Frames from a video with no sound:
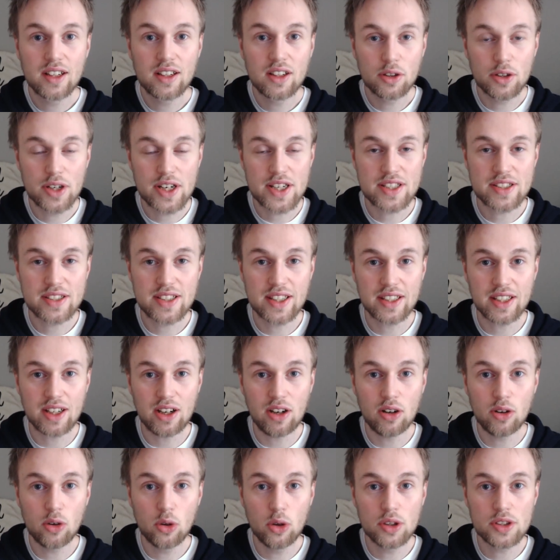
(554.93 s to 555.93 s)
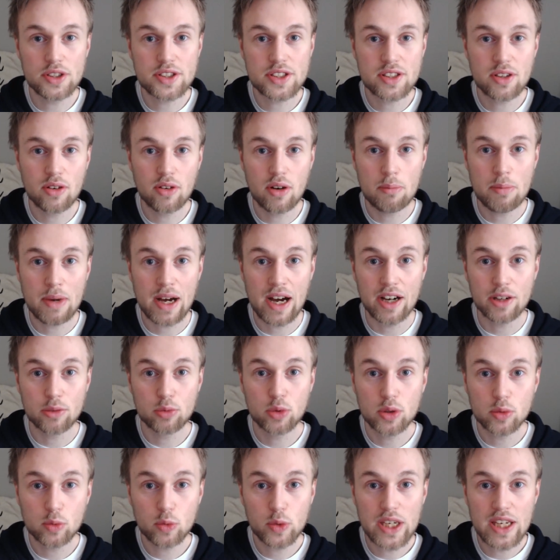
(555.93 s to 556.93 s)
Or is it also about
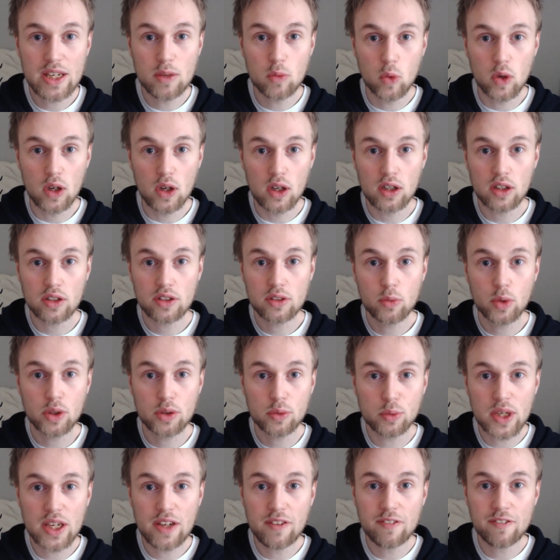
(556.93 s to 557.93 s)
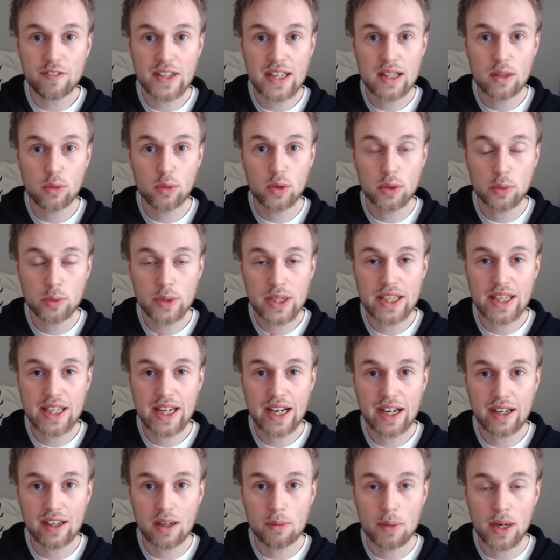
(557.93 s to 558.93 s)
what we want, what we feel, what we
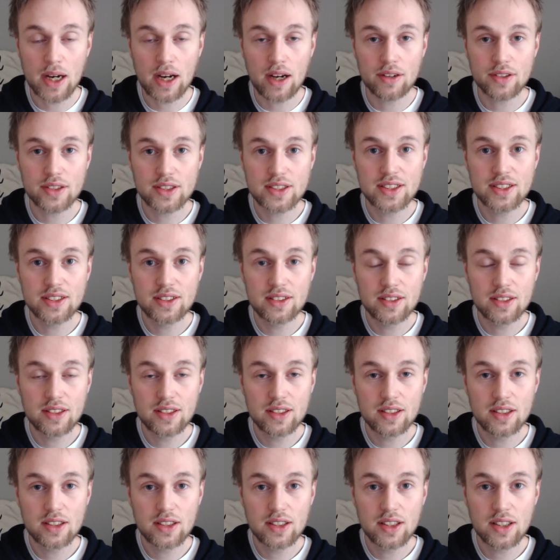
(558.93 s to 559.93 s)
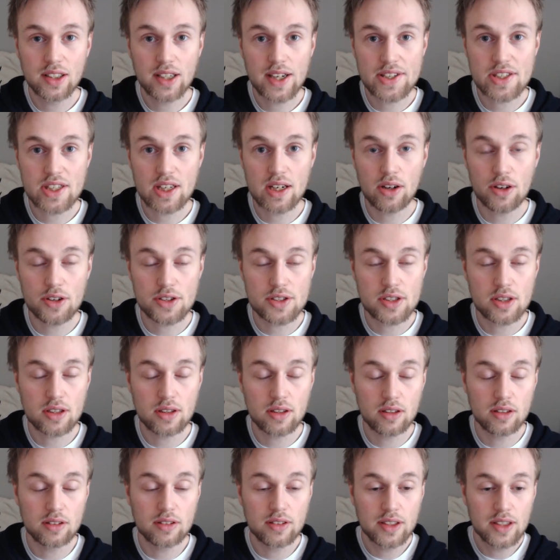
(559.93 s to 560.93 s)
care about? Is it
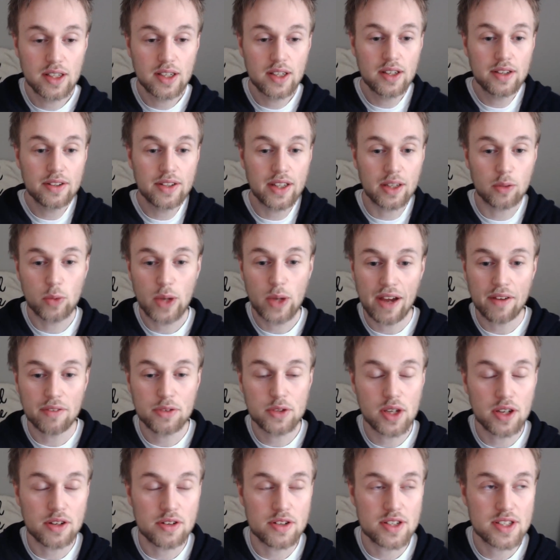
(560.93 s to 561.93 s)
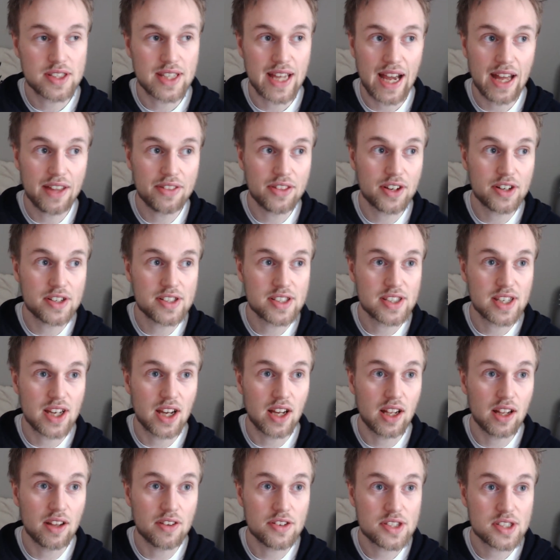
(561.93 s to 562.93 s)
also that we have to understand
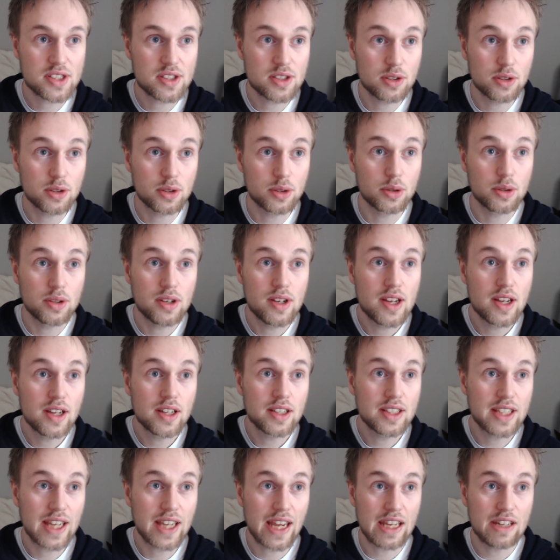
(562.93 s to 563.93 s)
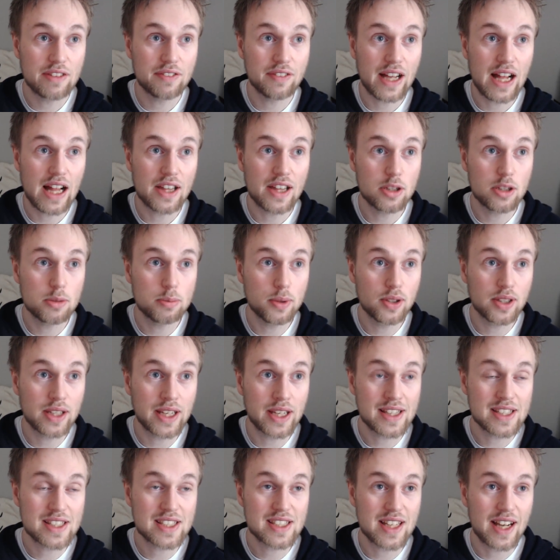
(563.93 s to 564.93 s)
ourselves to gain valuable
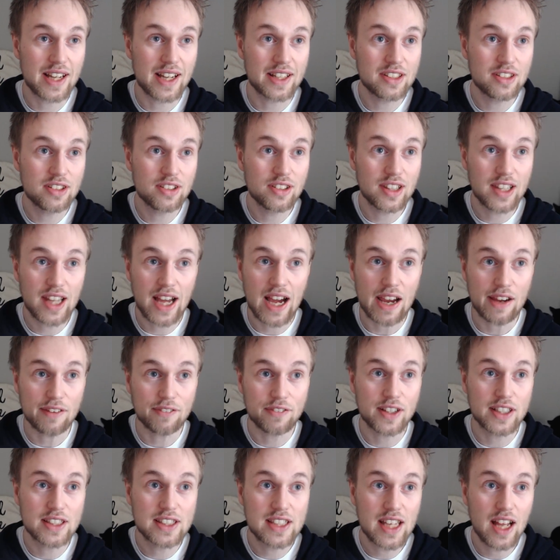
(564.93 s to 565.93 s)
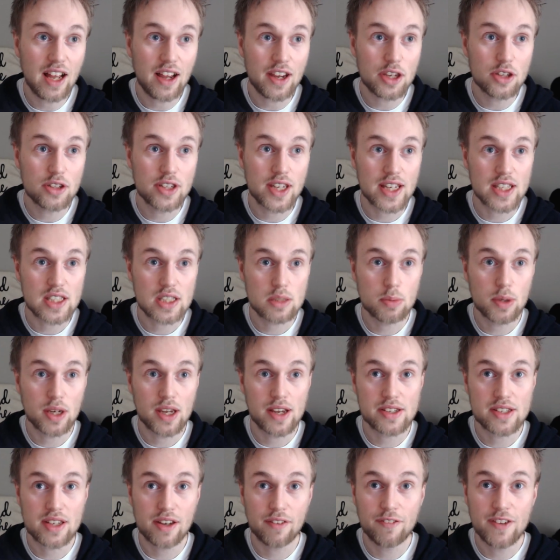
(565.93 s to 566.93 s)
insight into life? I tell you this
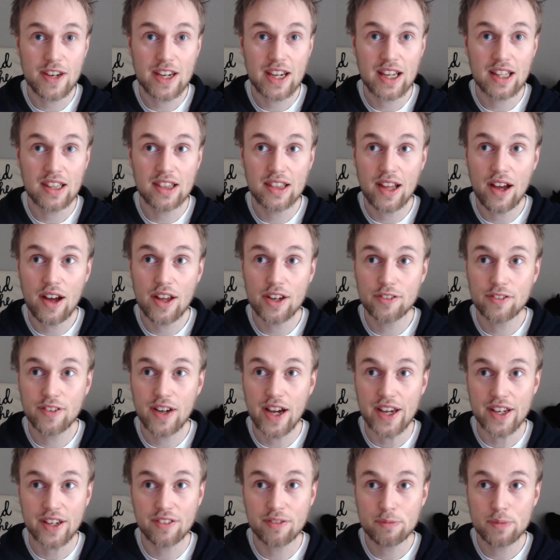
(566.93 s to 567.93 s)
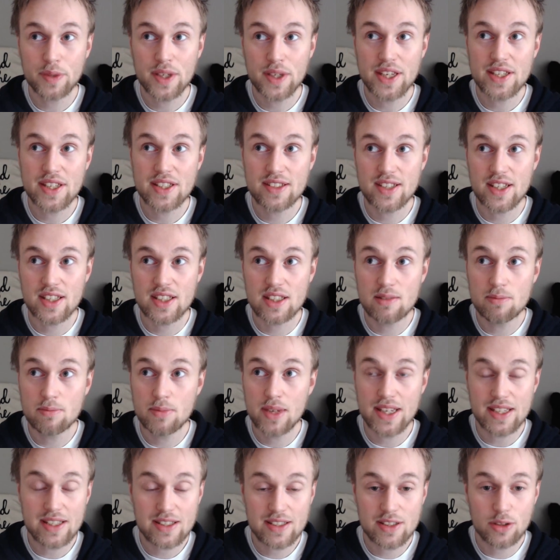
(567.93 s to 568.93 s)
because I think a lot of INFPs
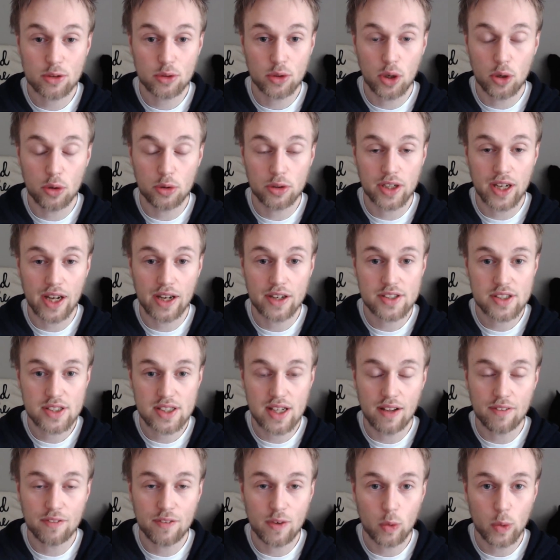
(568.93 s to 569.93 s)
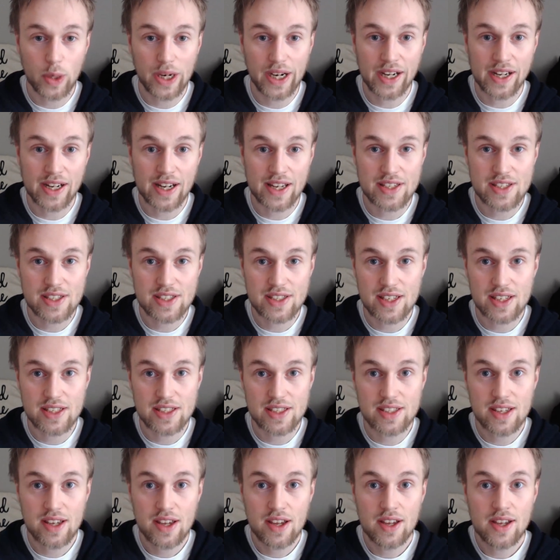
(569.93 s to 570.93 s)
dismiss their own uh, self awareness
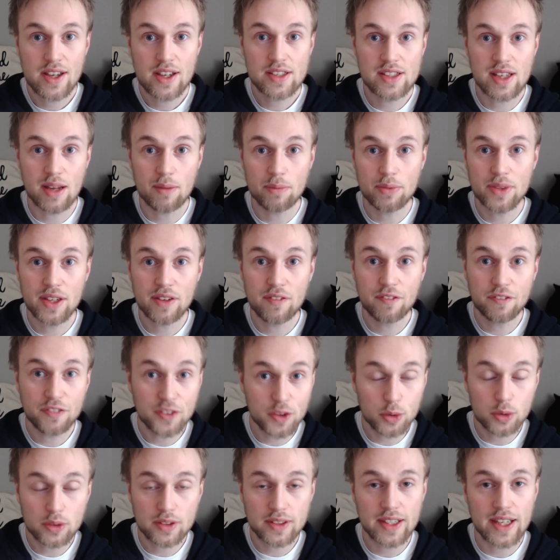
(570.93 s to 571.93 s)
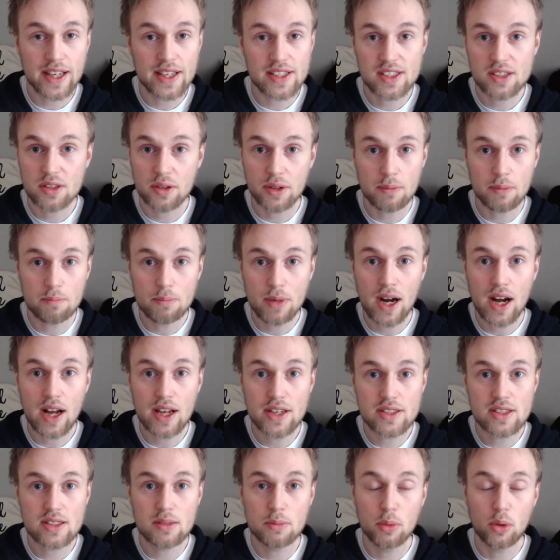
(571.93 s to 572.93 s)
as something fruitless or
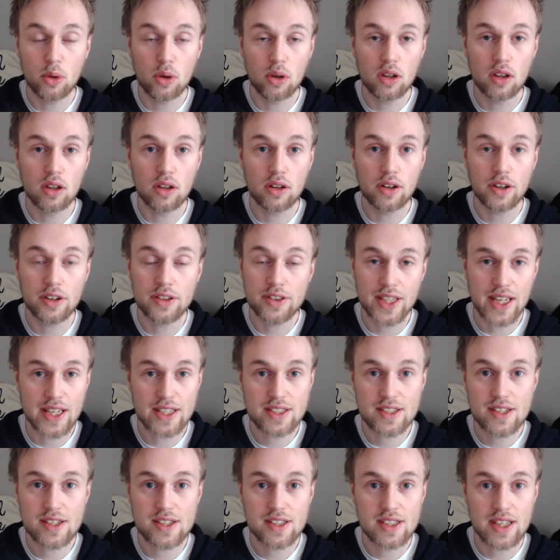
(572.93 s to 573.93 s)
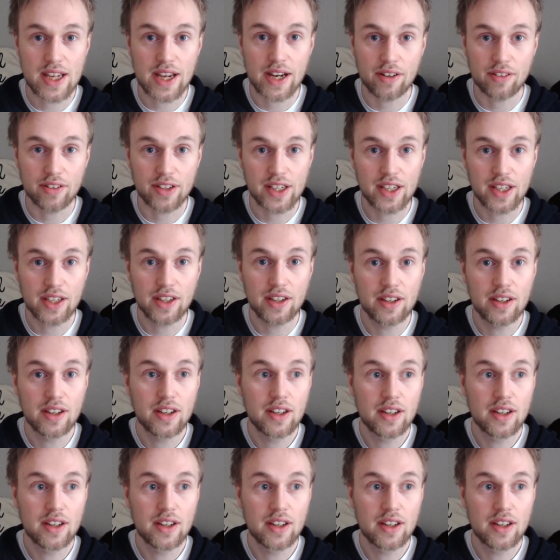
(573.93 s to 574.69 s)
impossible or unnecessary.